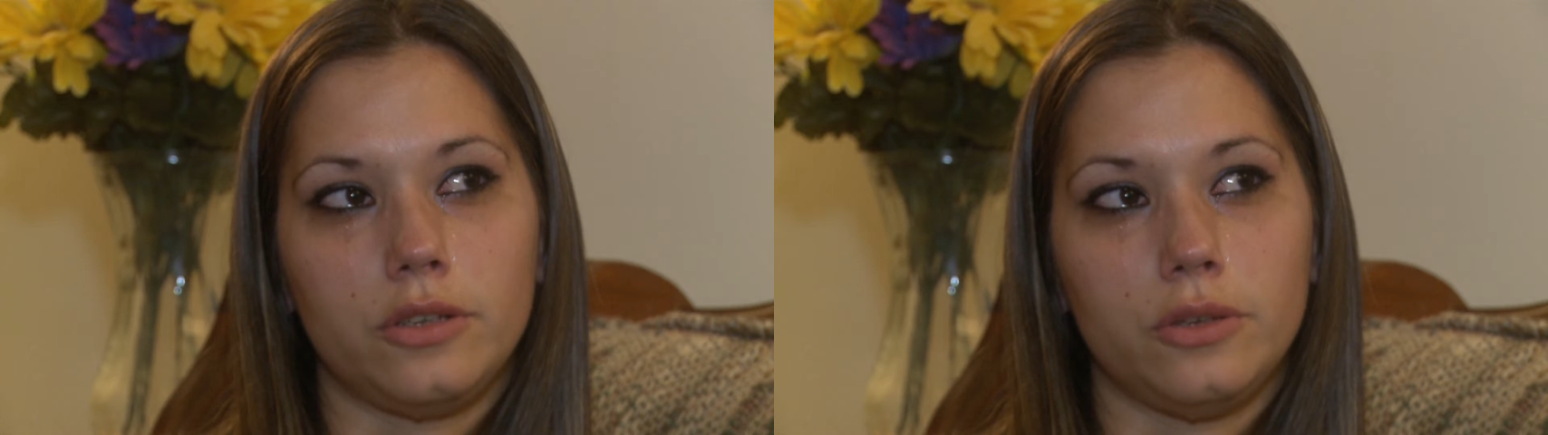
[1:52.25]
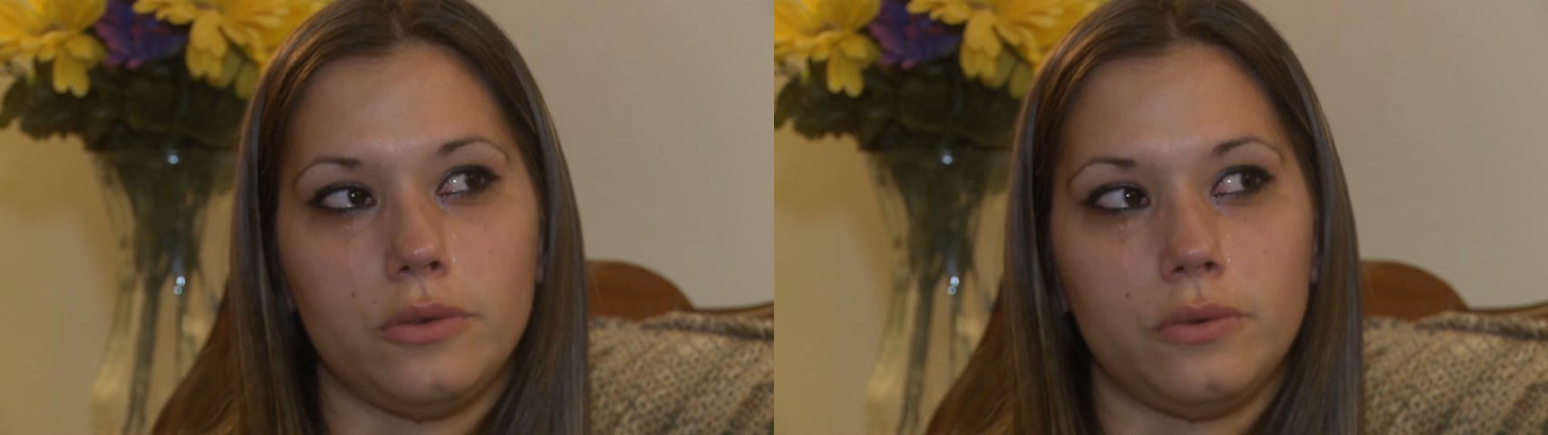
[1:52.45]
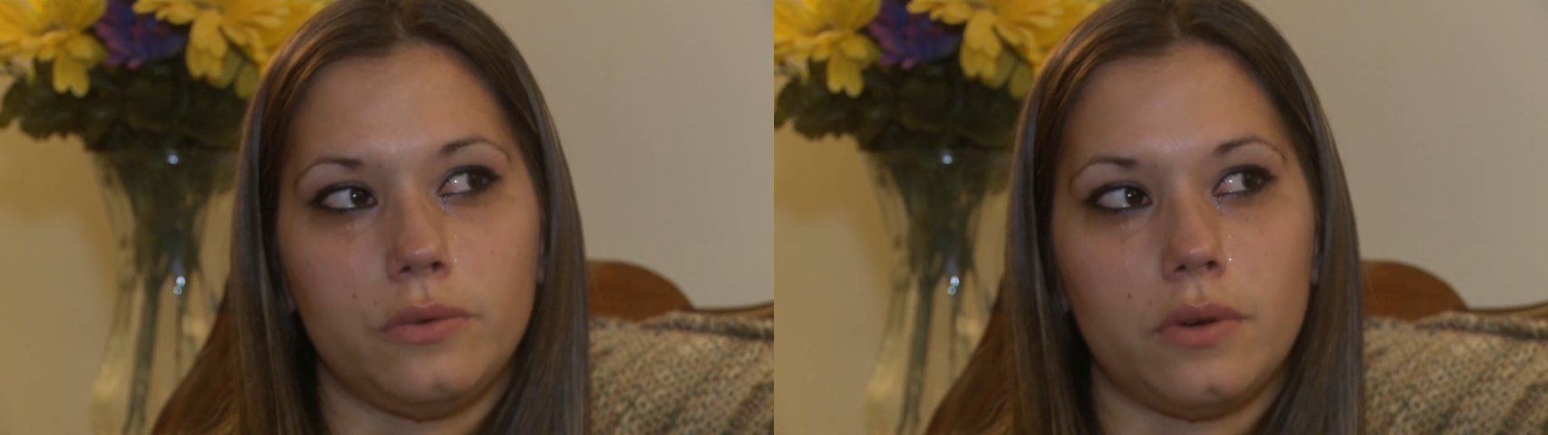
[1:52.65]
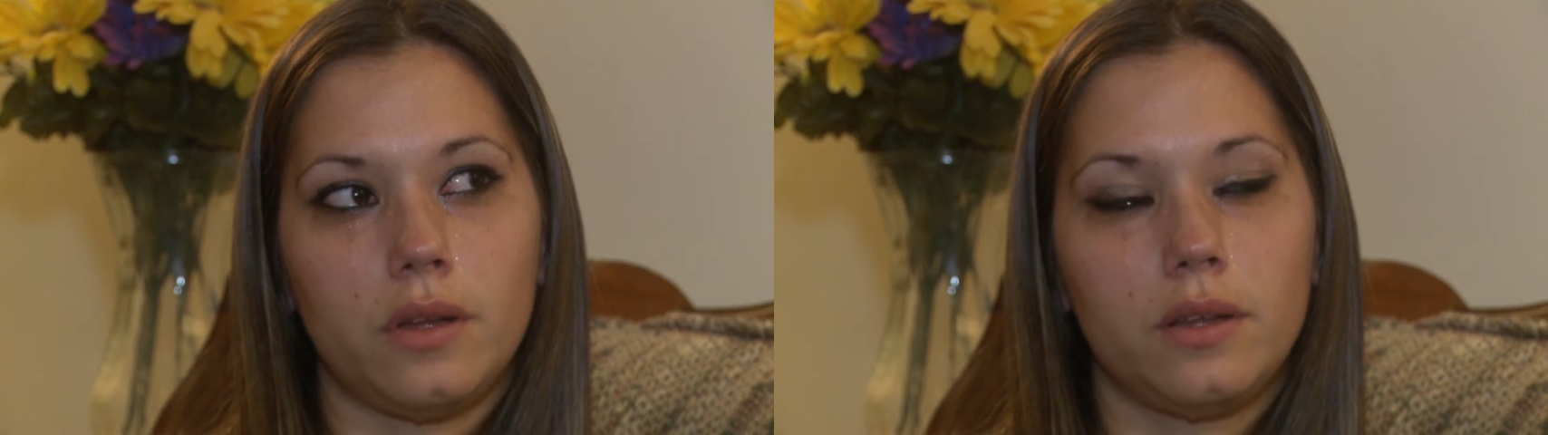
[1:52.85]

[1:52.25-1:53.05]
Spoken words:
to,